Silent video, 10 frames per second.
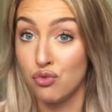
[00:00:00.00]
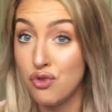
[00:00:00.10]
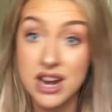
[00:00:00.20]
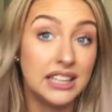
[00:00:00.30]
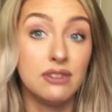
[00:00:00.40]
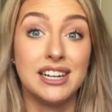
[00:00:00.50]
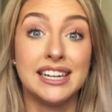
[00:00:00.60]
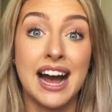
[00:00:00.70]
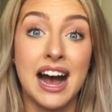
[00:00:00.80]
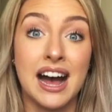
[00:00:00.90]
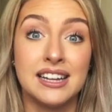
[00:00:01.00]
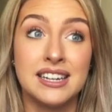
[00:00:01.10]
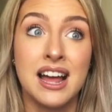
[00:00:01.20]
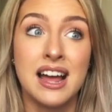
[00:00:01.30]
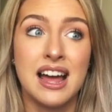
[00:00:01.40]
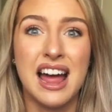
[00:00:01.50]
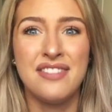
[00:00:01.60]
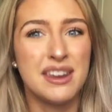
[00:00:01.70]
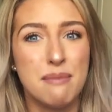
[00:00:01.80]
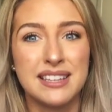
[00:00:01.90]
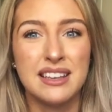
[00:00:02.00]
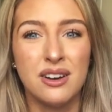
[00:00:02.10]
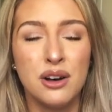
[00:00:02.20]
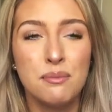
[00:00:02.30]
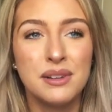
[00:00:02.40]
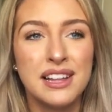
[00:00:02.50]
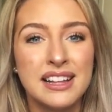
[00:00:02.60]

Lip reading: really, really hard and then mess it up.